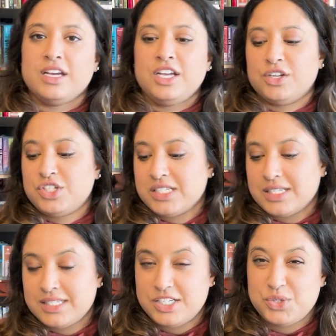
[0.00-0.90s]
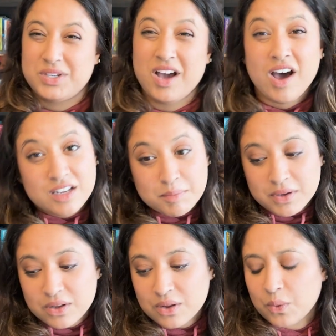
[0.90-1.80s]
you know, she's listening to an
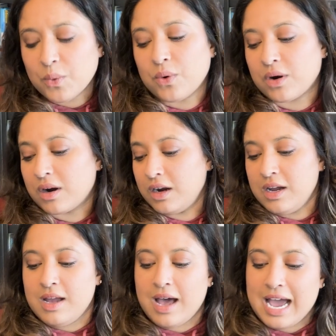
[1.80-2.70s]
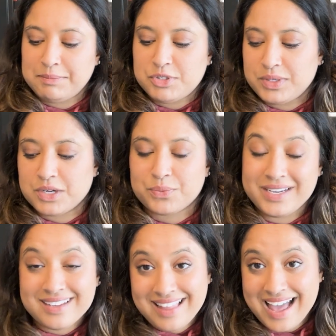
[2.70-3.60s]
audible or I'm doing a read
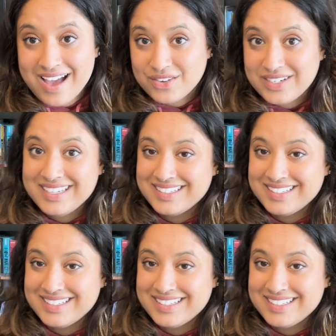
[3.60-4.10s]
aloud.